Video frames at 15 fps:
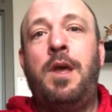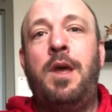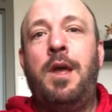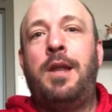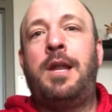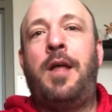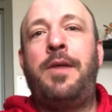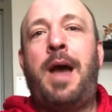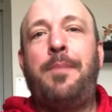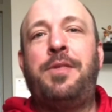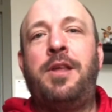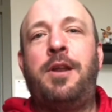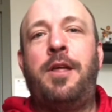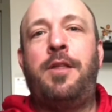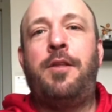Now the
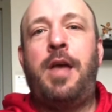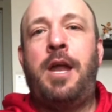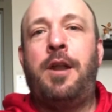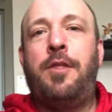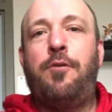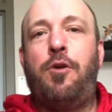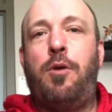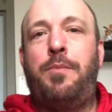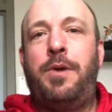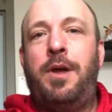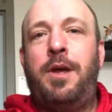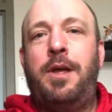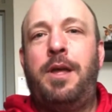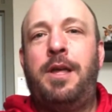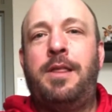opposite end of the rope
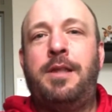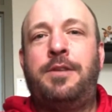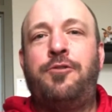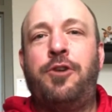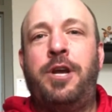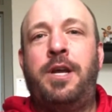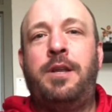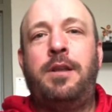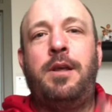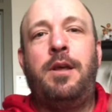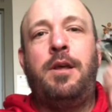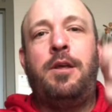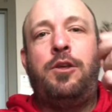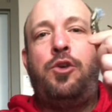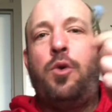is the tree.
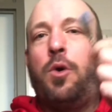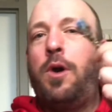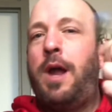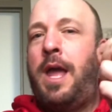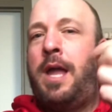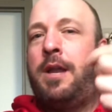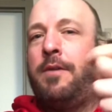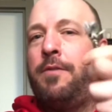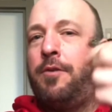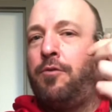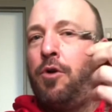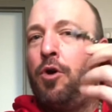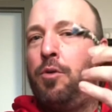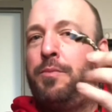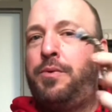Your end of the
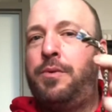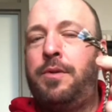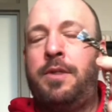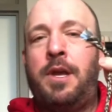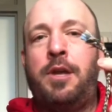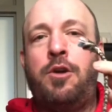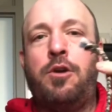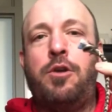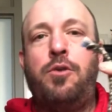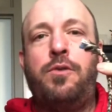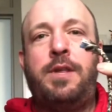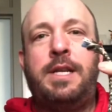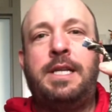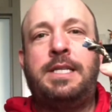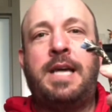rope that you're
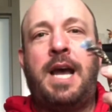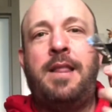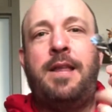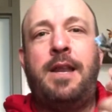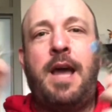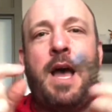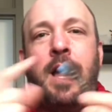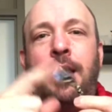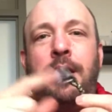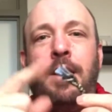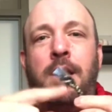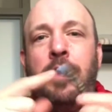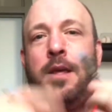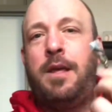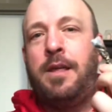using to tie the knot
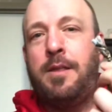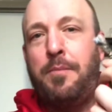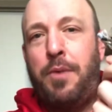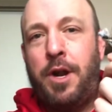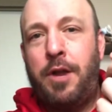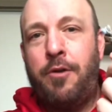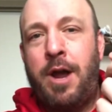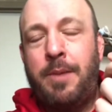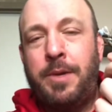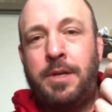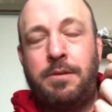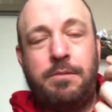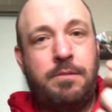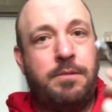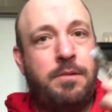is a bunny rabbit.
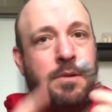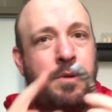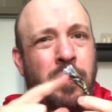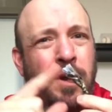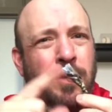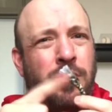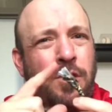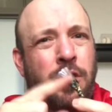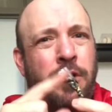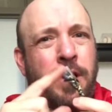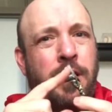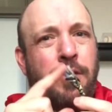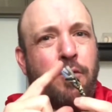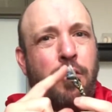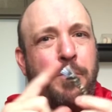All right, so your end
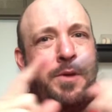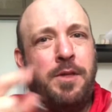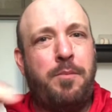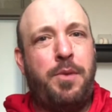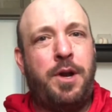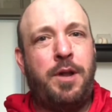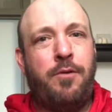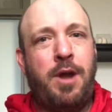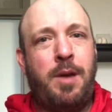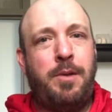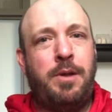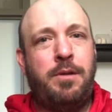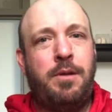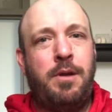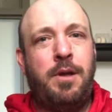of the rope is a bunny rabbit.
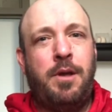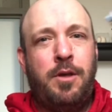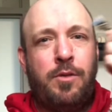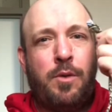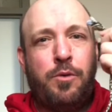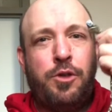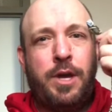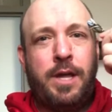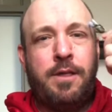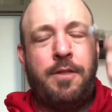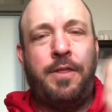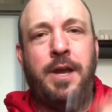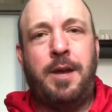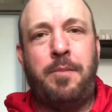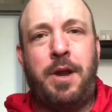So I want you guys to
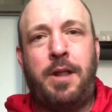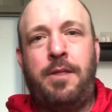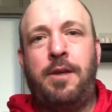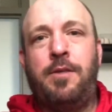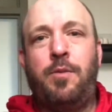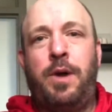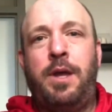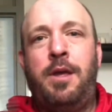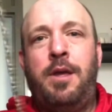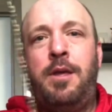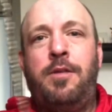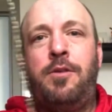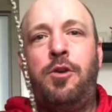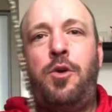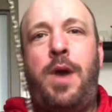think about it this way.
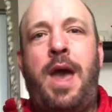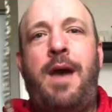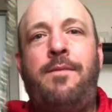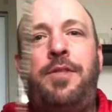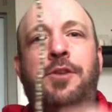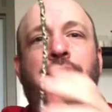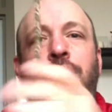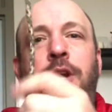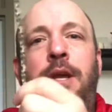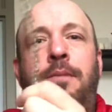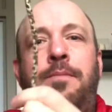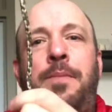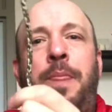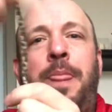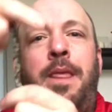So you have the tree.
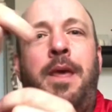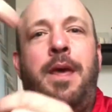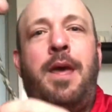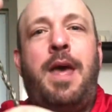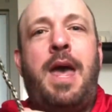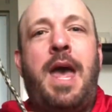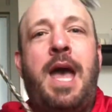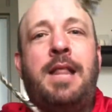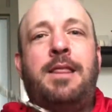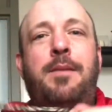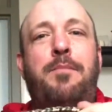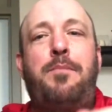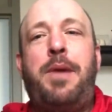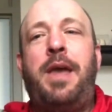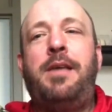At the
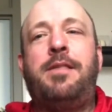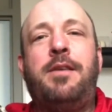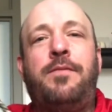base of